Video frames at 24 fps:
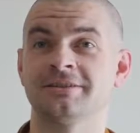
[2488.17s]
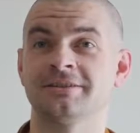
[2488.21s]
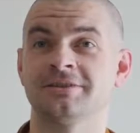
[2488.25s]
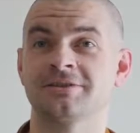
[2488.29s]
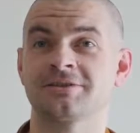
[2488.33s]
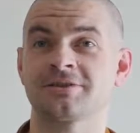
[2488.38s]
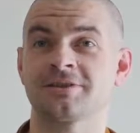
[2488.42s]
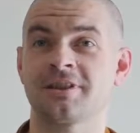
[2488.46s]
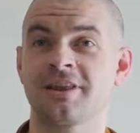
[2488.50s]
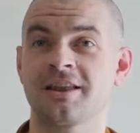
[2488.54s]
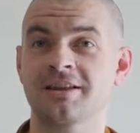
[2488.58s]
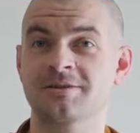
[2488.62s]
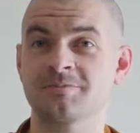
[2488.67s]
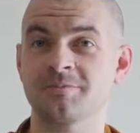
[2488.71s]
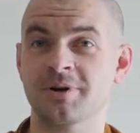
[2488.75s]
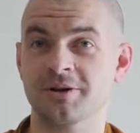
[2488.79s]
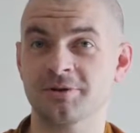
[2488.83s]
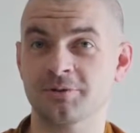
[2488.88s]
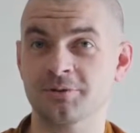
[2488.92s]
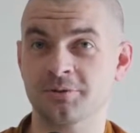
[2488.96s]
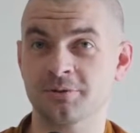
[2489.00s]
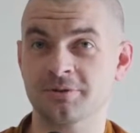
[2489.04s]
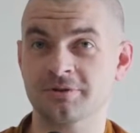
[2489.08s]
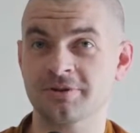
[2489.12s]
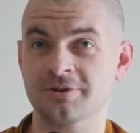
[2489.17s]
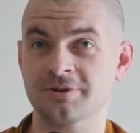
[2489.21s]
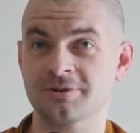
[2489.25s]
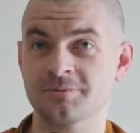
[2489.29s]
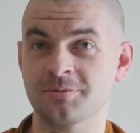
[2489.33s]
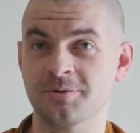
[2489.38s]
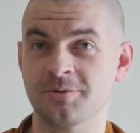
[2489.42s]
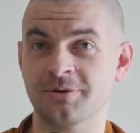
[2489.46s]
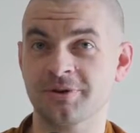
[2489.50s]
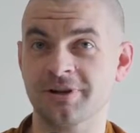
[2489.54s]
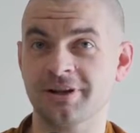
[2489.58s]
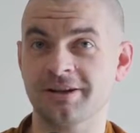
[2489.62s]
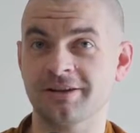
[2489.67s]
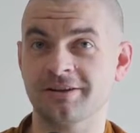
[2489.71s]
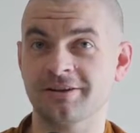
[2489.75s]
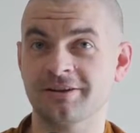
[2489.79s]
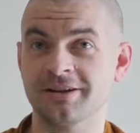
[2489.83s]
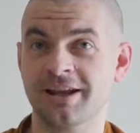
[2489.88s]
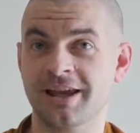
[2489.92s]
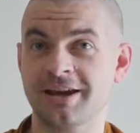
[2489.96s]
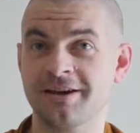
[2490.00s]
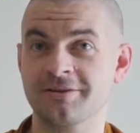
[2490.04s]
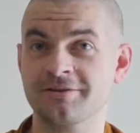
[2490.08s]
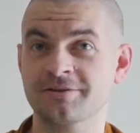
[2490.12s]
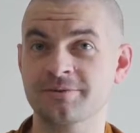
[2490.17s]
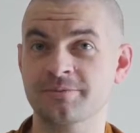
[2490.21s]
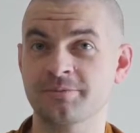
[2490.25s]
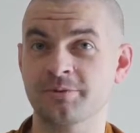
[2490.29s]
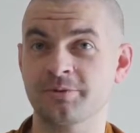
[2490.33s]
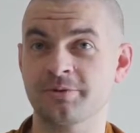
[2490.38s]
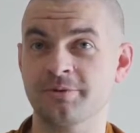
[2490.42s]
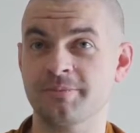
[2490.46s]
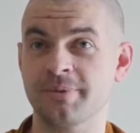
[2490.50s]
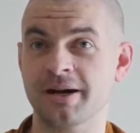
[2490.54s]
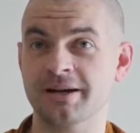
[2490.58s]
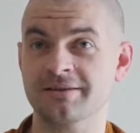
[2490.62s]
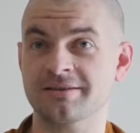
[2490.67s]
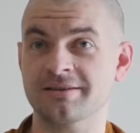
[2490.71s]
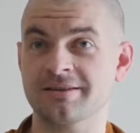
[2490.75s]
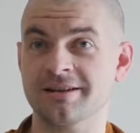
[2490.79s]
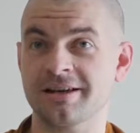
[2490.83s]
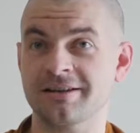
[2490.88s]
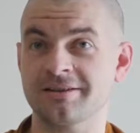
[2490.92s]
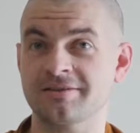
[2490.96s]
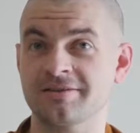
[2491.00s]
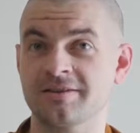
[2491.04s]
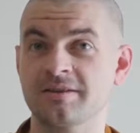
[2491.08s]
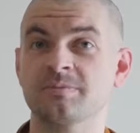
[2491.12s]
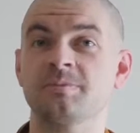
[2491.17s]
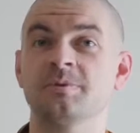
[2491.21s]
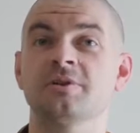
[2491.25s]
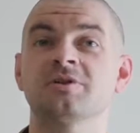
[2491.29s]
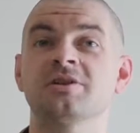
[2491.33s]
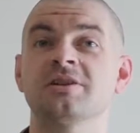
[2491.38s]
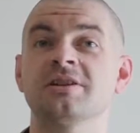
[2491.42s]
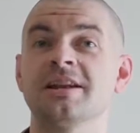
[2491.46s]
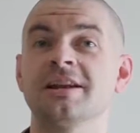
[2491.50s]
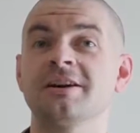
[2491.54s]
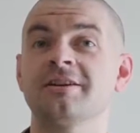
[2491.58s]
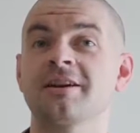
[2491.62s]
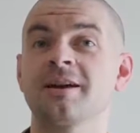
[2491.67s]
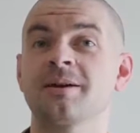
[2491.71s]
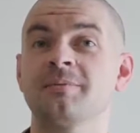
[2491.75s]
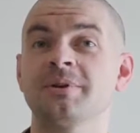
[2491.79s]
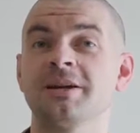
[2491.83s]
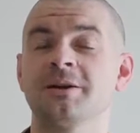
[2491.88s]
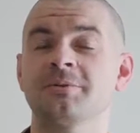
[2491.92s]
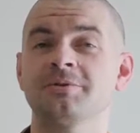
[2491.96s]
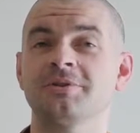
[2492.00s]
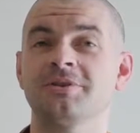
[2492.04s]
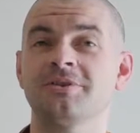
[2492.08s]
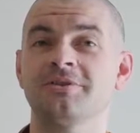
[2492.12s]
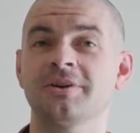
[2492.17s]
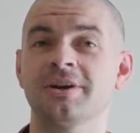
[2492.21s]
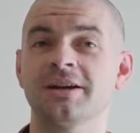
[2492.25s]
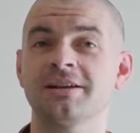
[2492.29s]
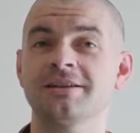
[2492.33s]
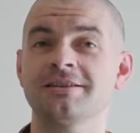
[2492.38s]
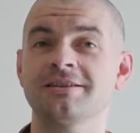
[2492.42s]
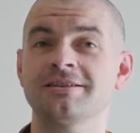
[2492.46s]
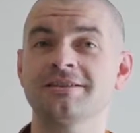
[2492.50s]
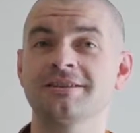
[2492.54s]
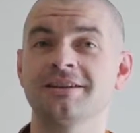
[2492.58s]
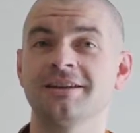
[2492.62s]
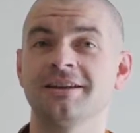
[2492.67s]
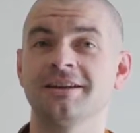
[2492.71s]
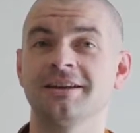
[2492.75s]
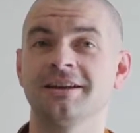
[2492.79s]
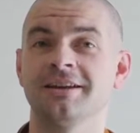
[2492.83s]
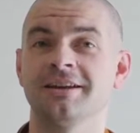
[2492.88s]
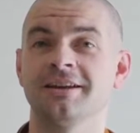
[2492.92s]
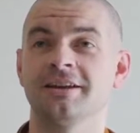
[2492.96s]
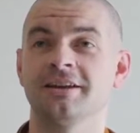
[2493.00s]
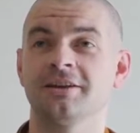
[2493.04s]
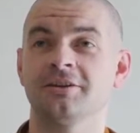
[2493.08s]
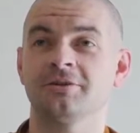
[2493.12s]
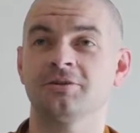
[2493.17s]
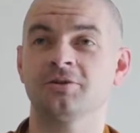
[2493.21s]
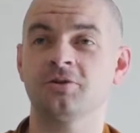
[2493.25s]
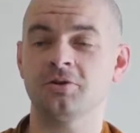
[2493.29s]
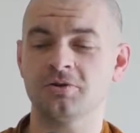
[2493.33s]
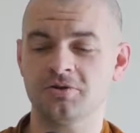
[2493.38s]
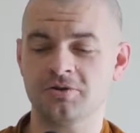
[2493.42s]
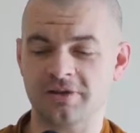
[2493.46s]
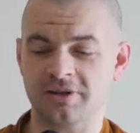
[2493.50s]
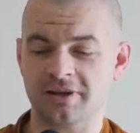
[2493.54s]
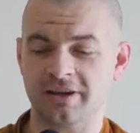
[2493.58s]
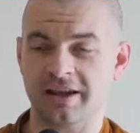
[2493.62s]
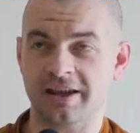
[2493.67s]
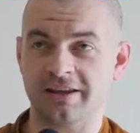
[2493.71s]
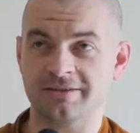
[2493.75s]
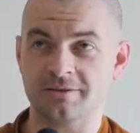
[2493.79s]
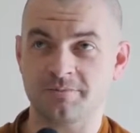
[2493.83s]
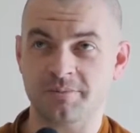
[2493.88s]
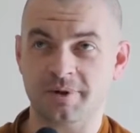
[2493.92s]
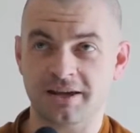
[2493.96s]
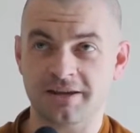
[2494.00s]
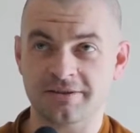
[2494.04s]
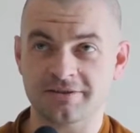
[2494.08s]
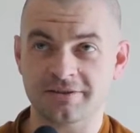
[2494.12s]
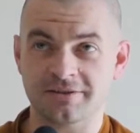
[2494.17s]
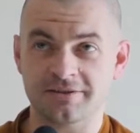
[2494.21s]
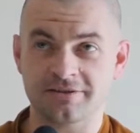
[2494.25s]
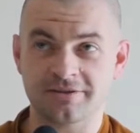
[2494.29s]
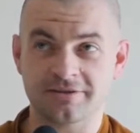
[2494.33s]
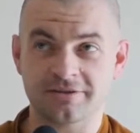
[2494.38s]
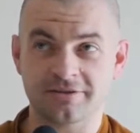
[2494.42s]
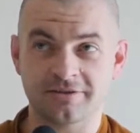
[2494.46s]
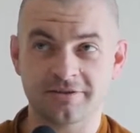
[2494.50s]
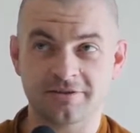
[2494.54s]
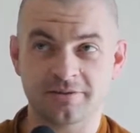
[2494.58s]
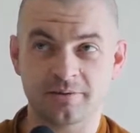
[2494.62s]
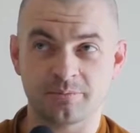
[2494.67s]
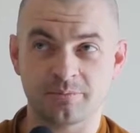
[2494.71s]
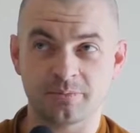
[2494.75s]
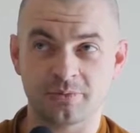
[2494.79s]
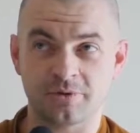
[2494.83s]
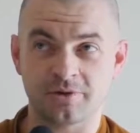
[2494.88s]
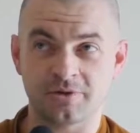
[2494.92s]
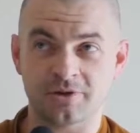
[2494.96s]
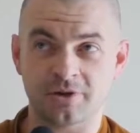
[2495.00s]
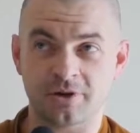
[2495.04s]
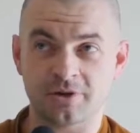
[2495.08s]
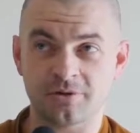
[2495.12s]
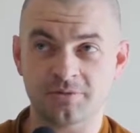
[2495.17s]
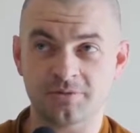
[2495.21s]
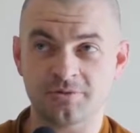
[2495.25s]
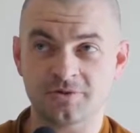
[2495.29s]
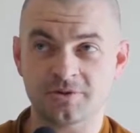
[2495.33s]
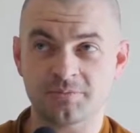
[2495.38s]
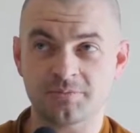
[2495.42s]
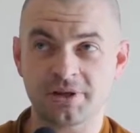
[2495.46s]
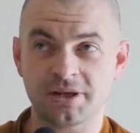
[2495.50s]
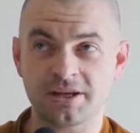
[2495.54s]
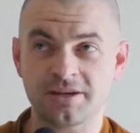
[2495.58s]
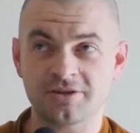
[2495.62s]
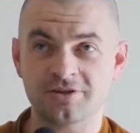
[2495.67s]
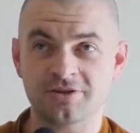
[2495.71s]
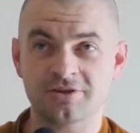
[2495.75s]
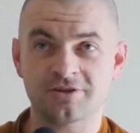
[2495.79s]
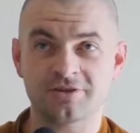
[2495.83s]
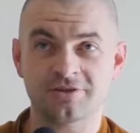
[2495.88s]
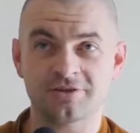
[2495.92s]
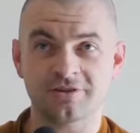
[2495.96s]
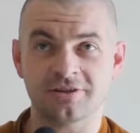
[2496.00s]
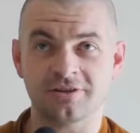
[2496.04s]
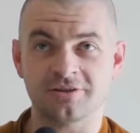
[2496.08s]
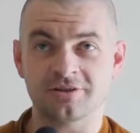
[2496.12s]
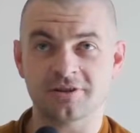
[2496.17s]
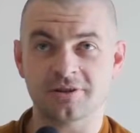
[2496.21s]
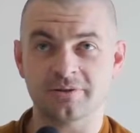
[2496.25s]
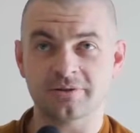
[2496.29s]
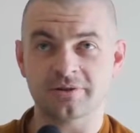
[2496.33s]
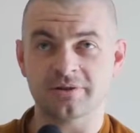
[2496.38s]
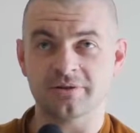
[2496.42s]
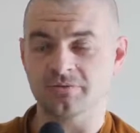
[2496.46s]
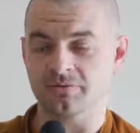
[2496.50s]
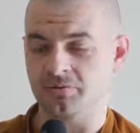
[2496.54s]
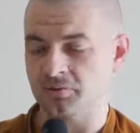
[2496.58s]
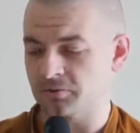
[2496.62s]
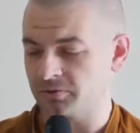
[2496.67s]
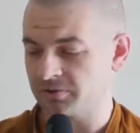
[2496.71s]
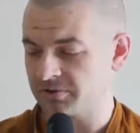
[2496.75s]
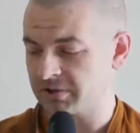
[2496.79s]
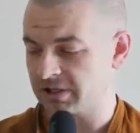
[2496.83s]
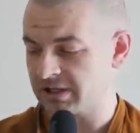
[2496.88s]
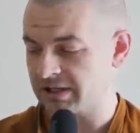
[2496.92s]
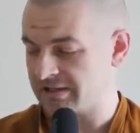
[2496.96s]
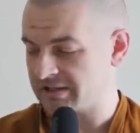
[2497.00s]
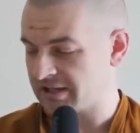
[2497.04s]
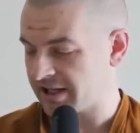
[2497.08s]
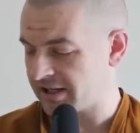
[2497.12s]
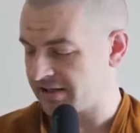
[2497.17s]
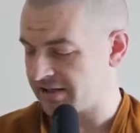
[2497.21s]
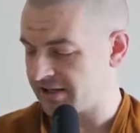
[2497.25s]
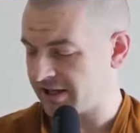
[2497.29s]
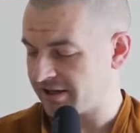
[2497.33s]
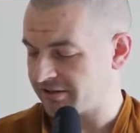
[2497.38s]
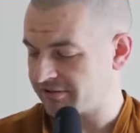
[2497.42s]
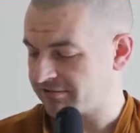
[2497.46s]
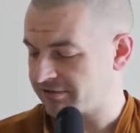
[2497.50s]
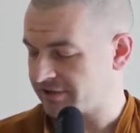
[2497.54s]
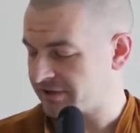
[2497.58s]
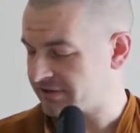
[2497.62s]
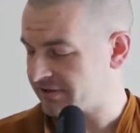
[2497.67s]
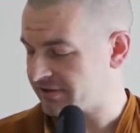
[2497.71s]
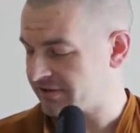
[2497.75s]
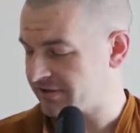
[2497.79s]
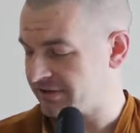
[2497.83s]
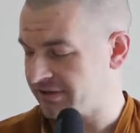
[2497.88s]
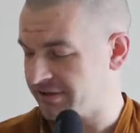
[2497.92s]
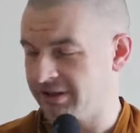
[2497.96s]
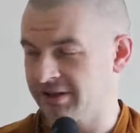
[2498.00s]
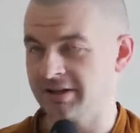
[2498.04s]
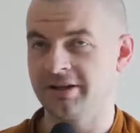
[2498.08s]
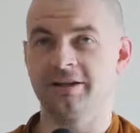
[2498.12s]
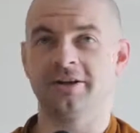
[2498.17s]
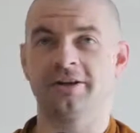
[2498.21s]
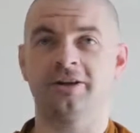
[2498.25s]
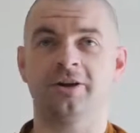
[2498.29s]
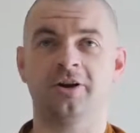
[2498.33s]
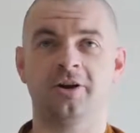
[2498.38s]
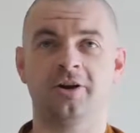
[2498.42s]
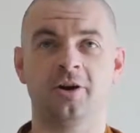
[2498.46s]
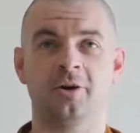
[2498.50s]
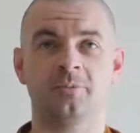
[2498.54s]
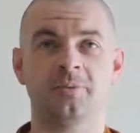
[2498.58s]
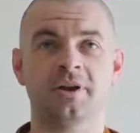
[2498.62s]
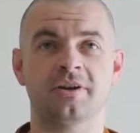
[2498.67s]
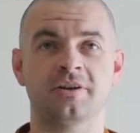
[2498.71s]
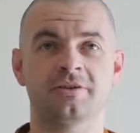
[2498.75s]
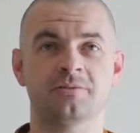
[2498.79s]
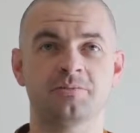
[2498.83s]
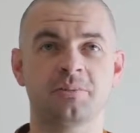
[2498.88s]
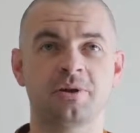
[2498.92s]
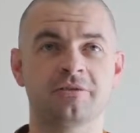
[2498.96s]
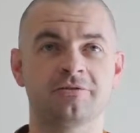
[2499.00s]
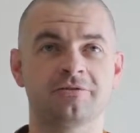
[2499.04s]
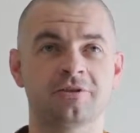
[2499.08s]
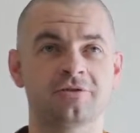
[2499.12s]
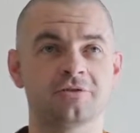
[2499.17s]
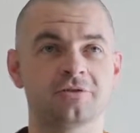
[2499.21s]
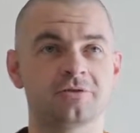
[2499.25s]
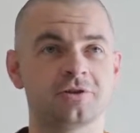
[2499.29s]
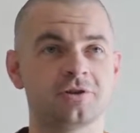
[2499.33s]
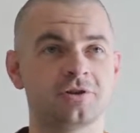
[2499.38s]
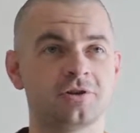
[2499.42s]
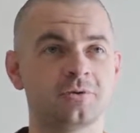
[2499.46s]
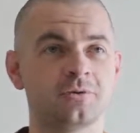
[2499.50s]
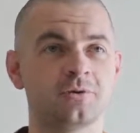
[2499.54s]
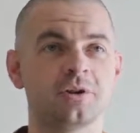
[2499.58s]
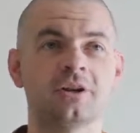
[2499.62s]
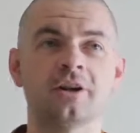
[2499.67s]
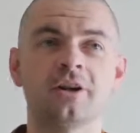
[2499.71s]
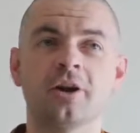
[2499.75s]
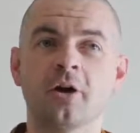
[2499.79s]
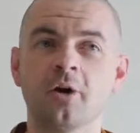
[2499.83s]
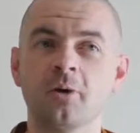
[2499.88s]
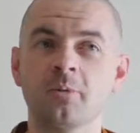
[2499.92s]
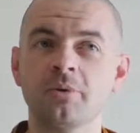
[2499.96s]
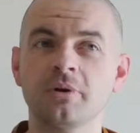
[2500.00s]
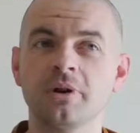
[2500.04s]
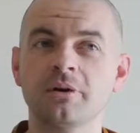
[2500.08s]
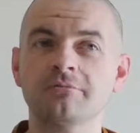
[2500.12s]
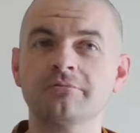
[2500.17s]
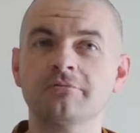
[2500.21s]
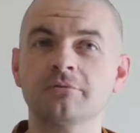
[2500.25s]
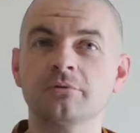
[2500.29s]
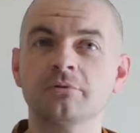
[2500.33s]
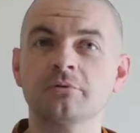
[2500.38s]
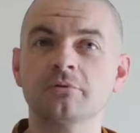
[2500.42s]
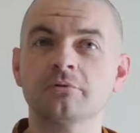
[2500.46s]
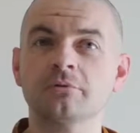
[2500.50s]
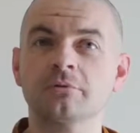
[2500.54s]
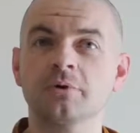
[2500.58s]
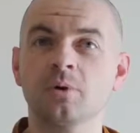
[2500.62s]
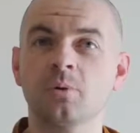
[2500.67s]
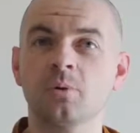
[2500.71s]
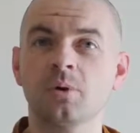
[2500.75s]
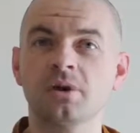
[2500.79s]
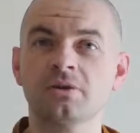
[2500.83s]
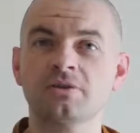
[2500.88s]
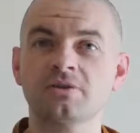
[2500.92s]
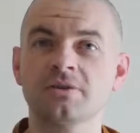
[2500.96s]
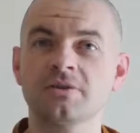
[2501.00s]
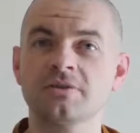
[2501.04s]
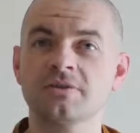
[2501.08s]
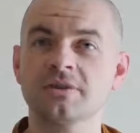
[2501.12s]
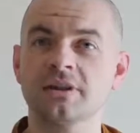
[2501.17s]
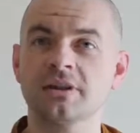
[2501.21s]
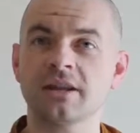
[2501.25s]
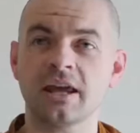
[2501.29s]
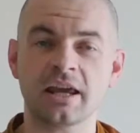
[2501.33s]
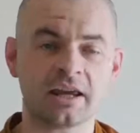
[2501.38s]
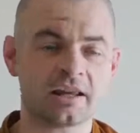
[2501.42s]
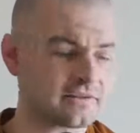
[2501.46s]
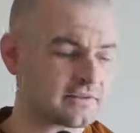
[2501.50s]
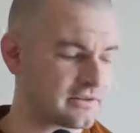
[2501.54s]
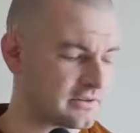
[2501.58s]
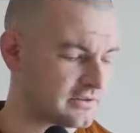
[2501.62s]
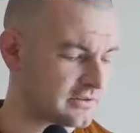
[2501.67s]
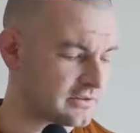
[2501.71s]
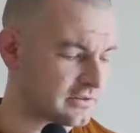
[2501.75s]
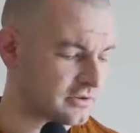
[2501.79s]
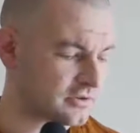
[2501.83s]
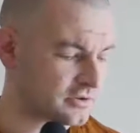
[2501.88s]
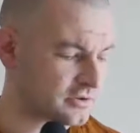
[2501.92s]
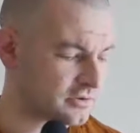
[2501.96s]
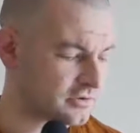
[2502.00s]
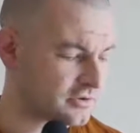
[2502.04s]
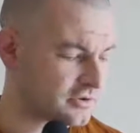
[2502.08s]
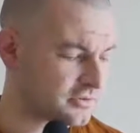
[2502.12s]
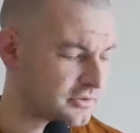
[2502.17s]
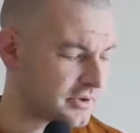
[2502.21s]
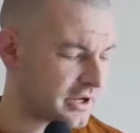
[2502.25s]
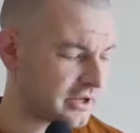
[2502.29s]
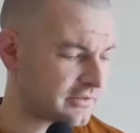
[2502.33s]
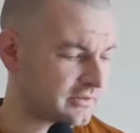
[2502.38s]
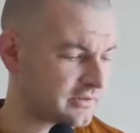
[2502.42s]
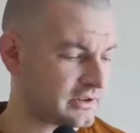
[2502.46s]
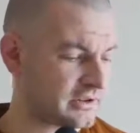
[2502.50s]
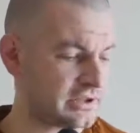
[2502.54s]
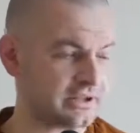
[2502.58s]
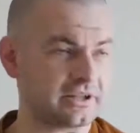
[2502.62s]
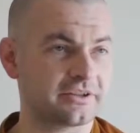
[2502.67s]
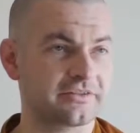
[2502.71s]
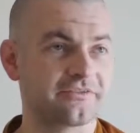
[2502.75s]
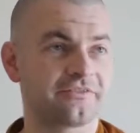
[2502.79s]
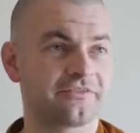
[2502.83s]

So that is my talk this morning on how to support monks and nuns, especially now coming up to the rains, using as a basis the Buddha's own speech in terms of the rules that he's laid down for us. I hope that is beneficial to you, and open up for questions and answers, should you have any.